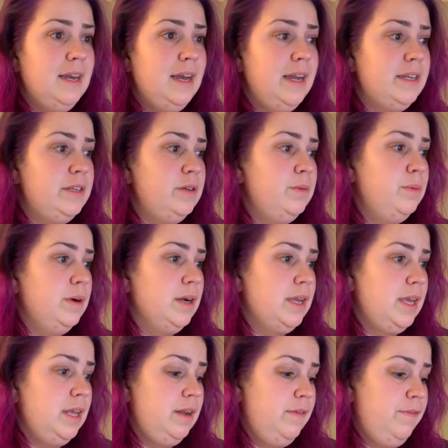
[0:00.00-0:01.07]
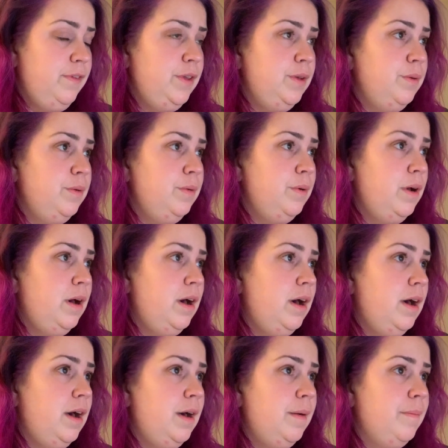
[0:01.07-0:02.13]
I do work in a few,
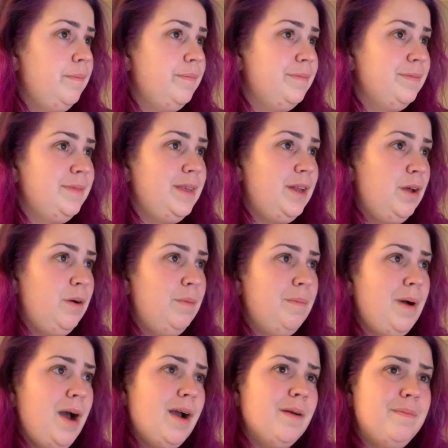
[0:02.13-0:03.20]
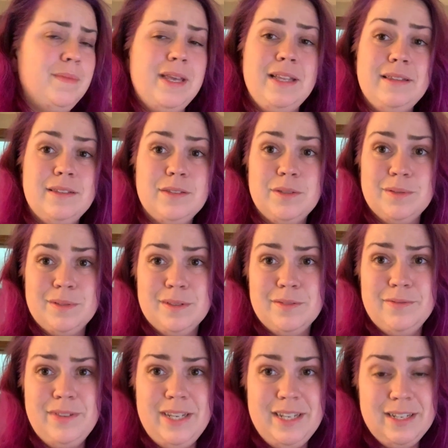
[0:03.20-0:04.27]
maca meats or
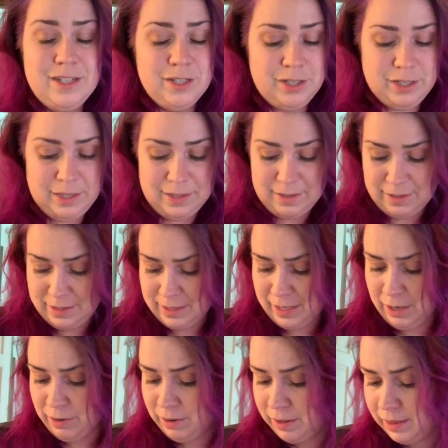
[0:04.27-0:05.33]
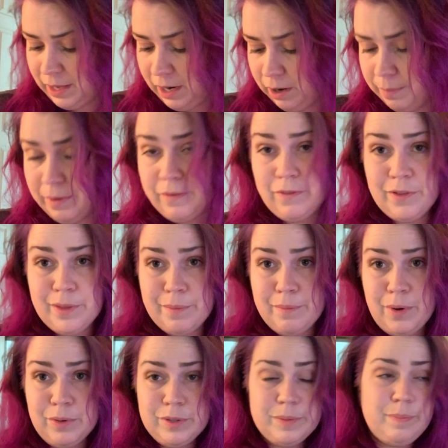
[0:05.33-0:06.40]
vegan cheeses here and there, but for the
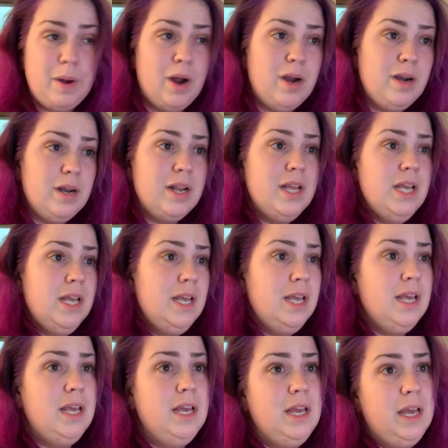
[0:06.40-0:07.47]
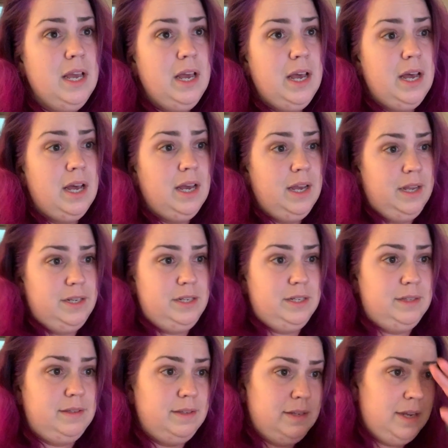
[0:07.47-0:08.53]
most part, I
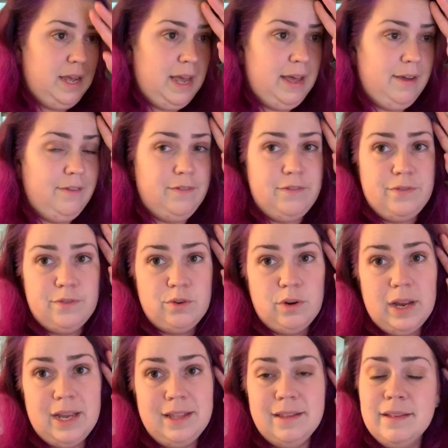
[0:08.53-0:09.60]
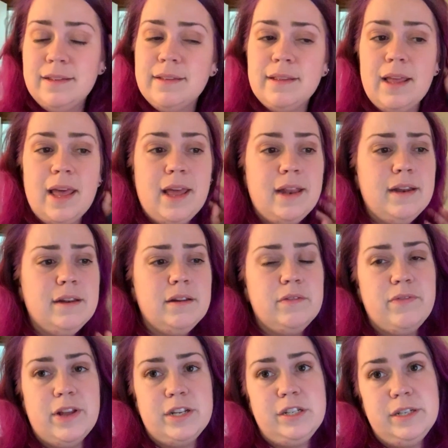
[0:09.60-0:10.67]
just have grains and
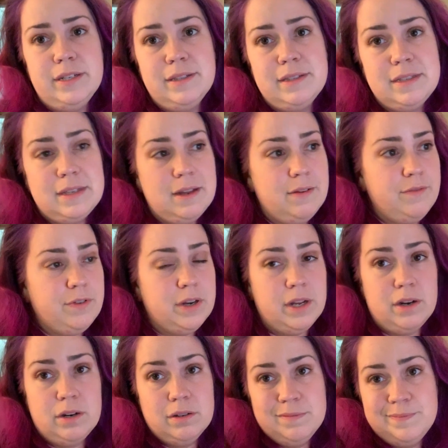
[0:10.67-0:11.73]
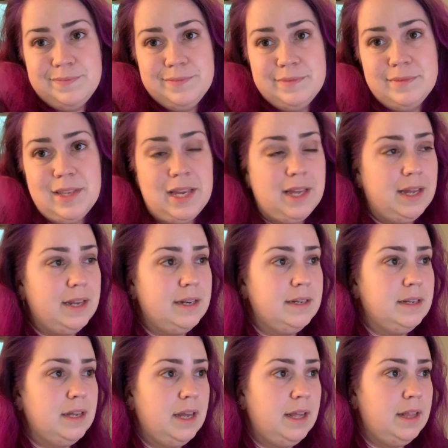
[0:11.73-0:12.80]
veggies for dinner,
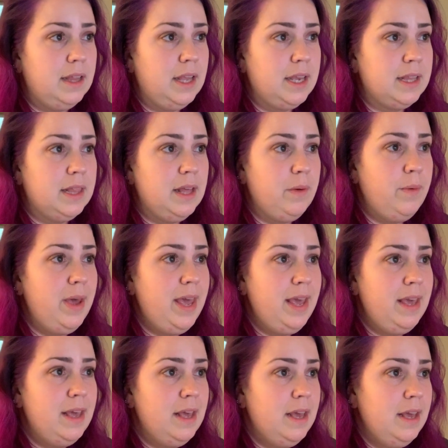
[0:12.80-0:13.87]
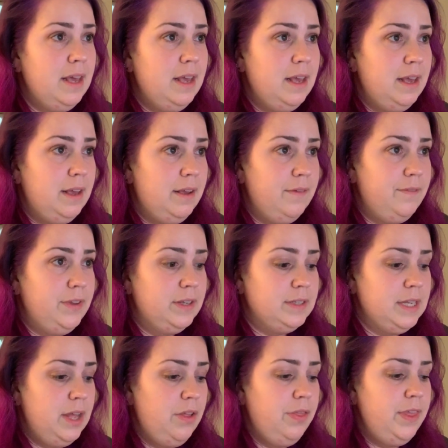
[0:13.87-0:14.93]
and I like it that way. It feels
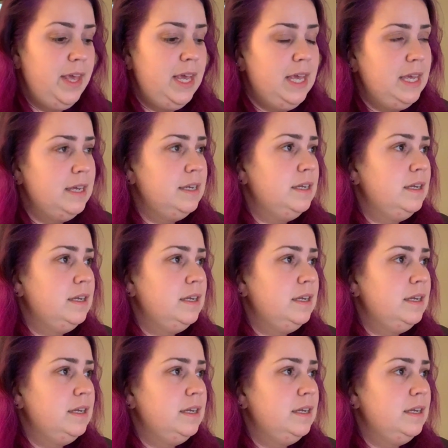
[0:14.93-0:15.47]
healthy.